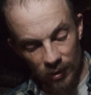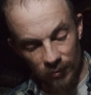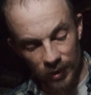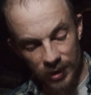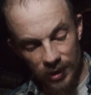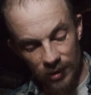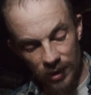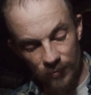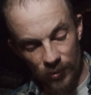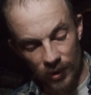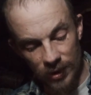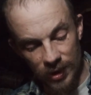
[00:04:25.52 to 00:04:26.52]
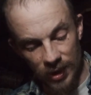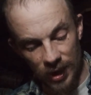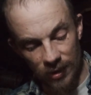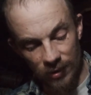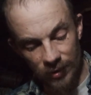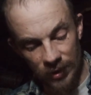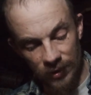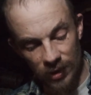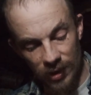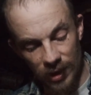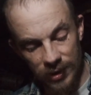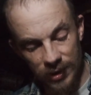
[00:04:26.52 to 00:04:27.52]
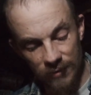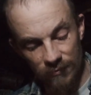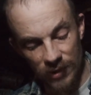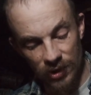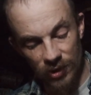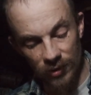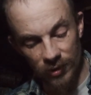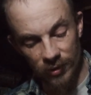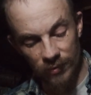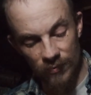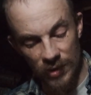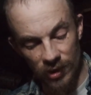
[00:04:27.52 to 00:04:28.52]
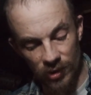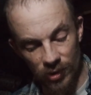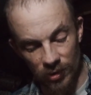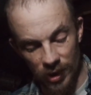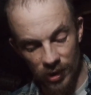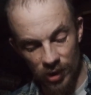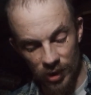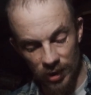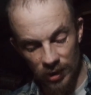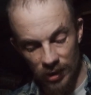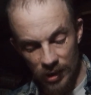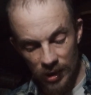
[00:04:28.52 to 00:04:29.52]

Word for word: recently pointed out that the Nixon Mitchell administration,